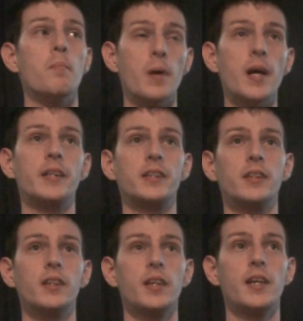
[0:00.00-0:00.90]
But
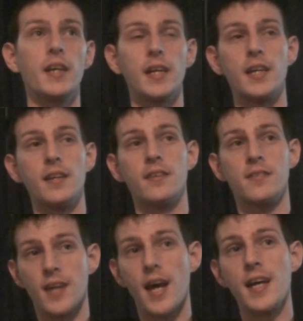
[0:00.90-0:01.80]
in
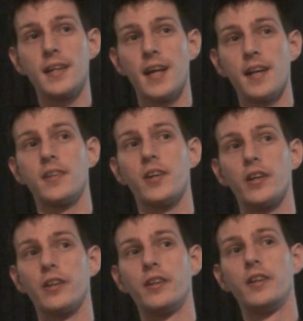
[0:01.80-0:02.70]
saying that though,